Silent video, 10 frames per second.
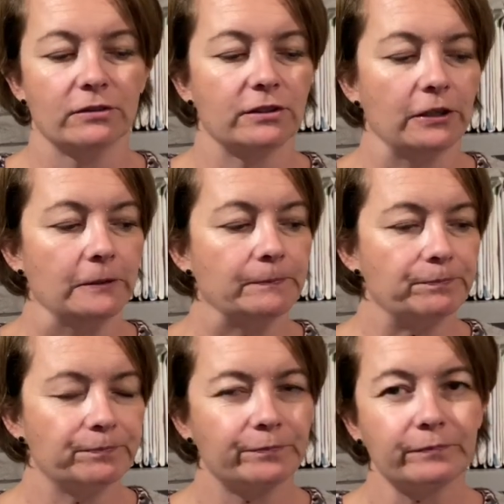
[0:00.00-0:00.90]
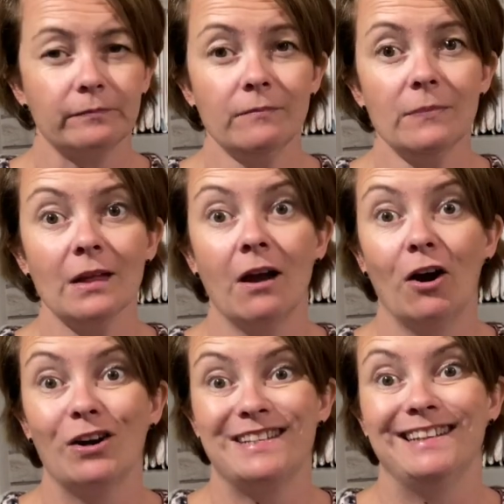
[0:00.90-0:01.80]
So
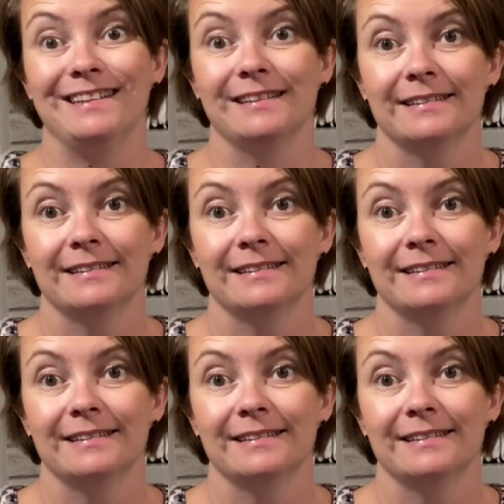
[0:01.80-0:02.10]
I did.